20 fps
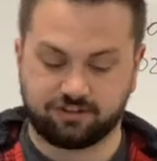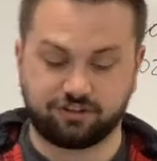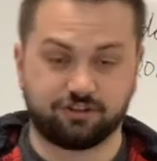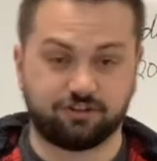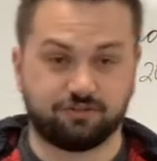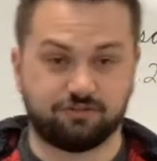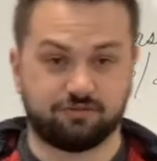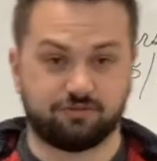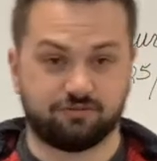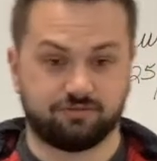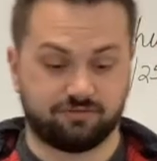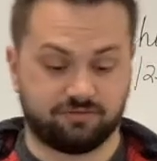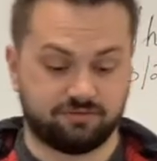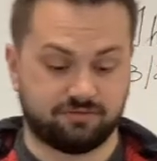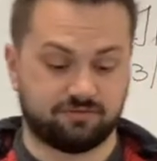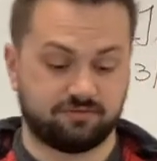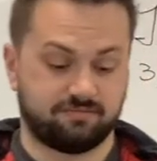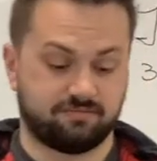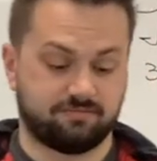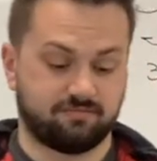to
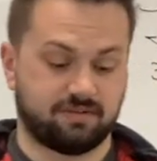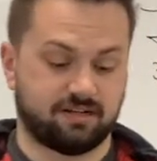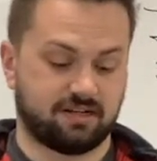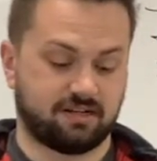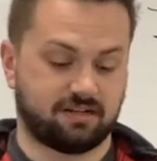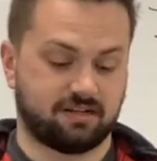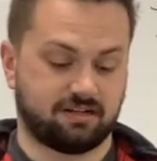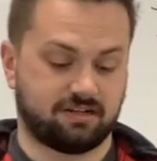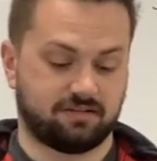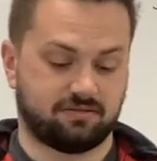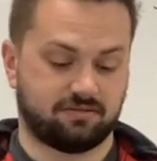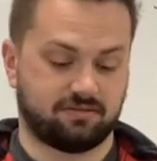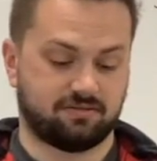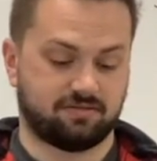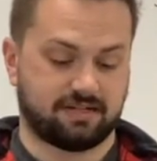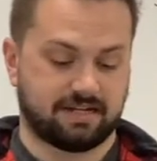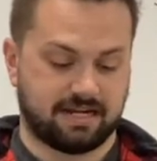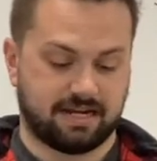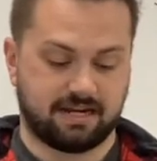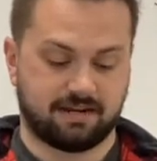make a little
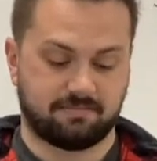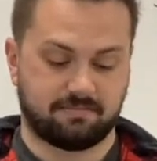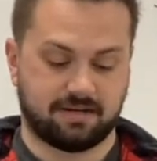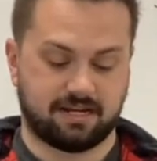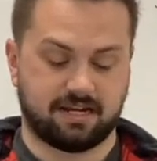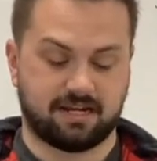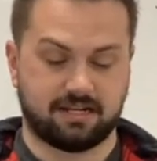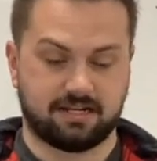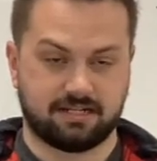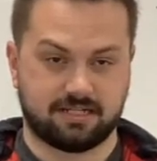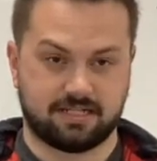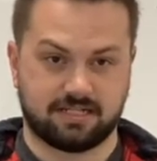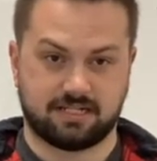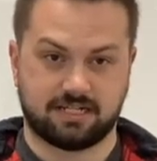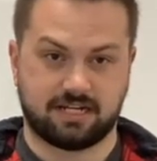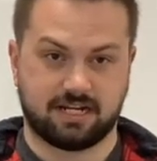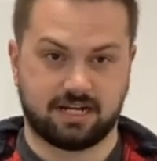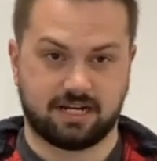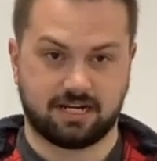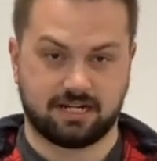hangman
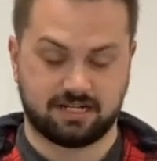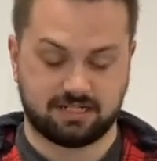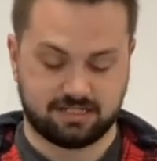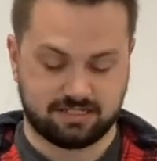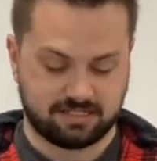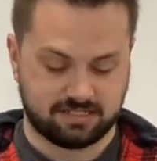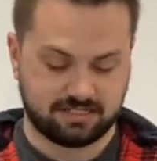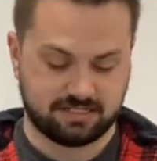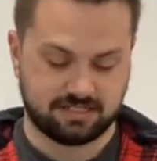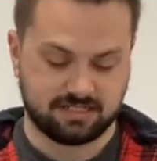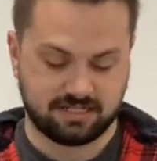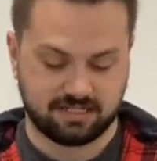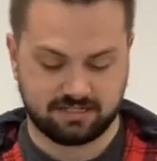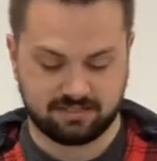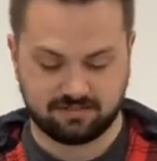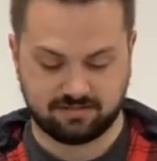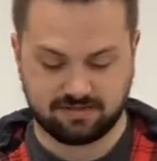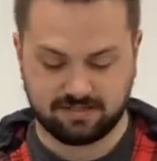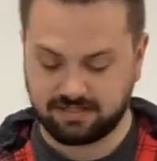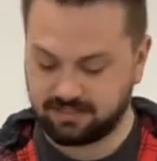kind of
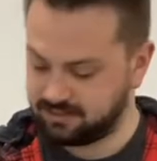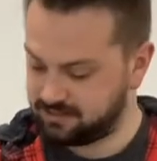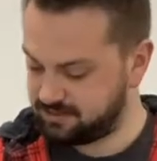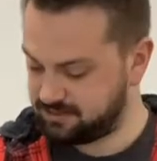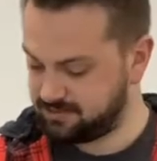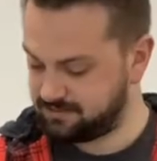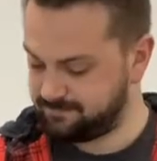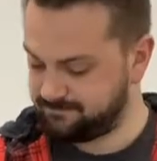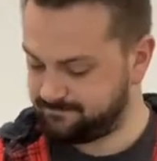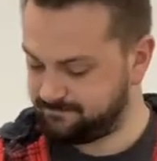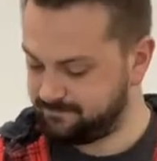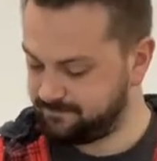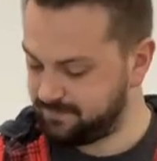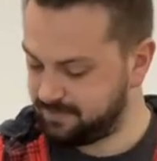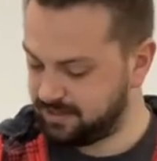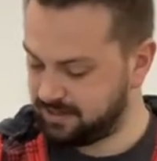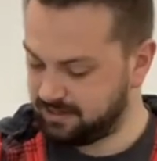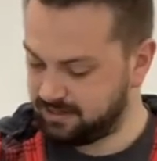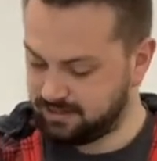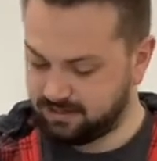deal here.
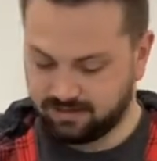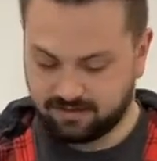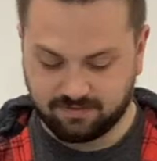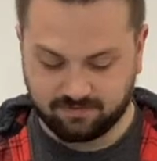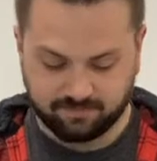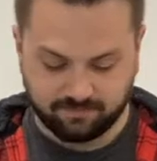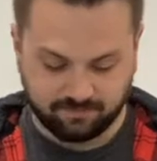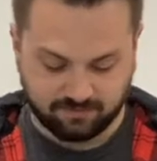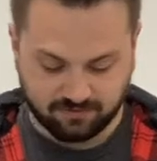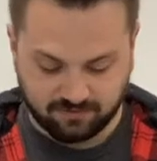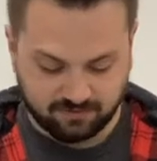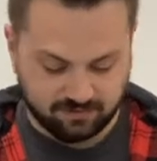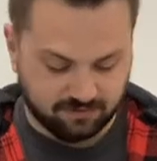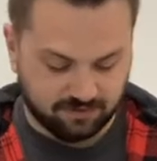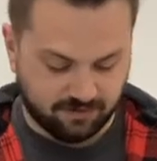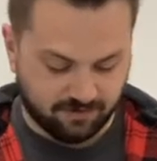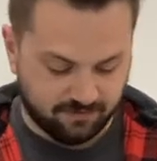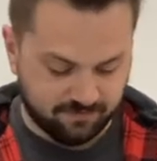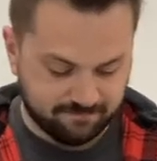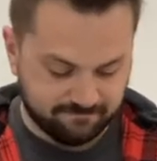
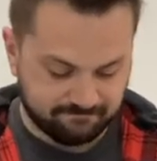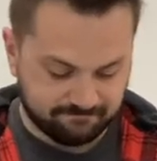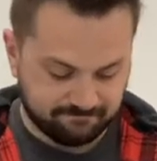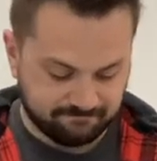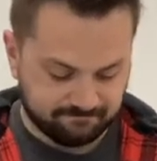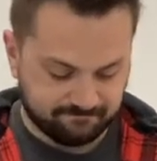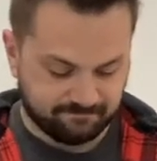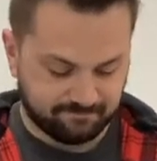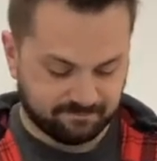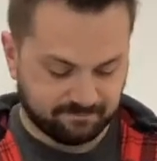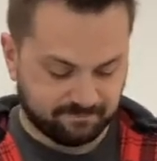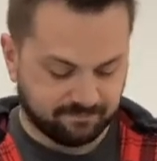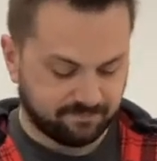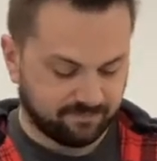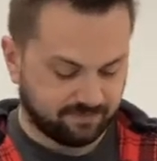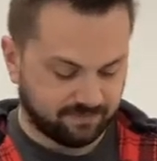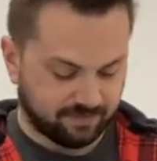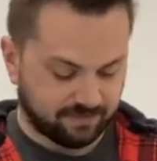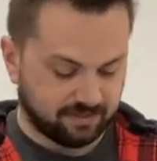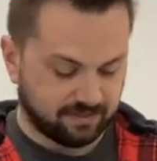So,
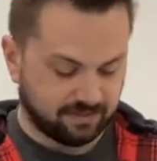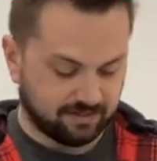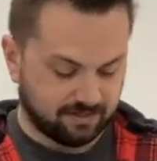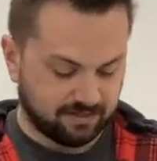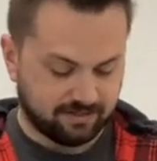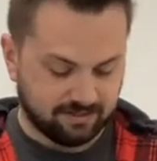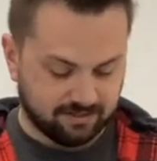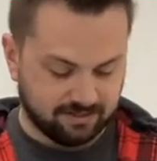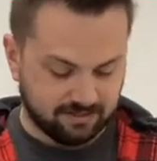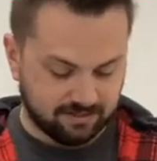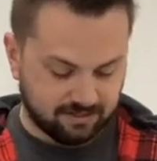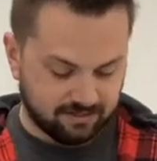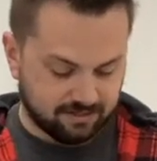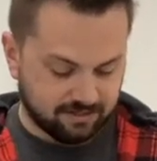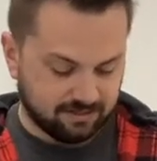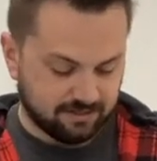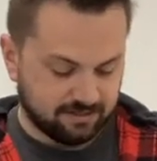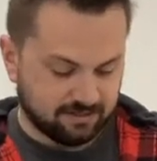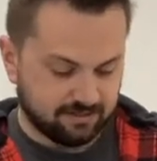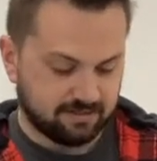
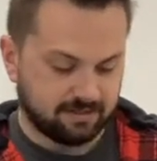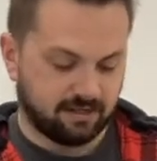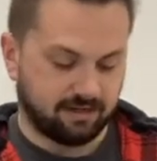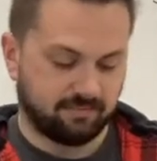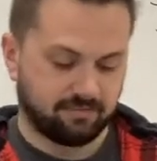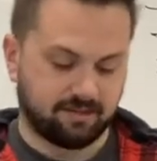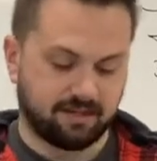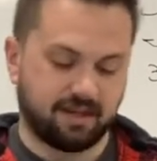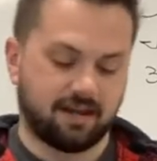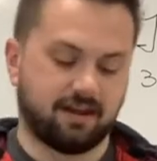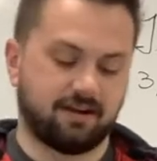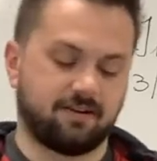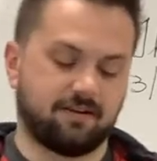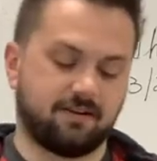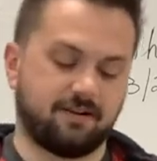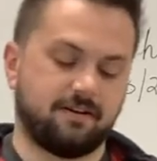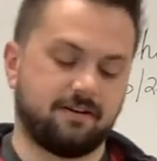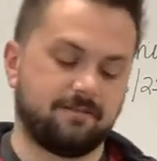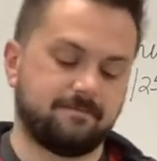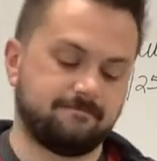tape that
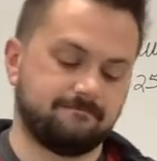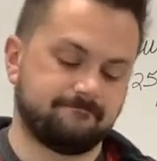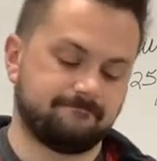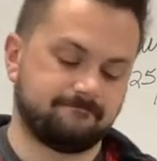on.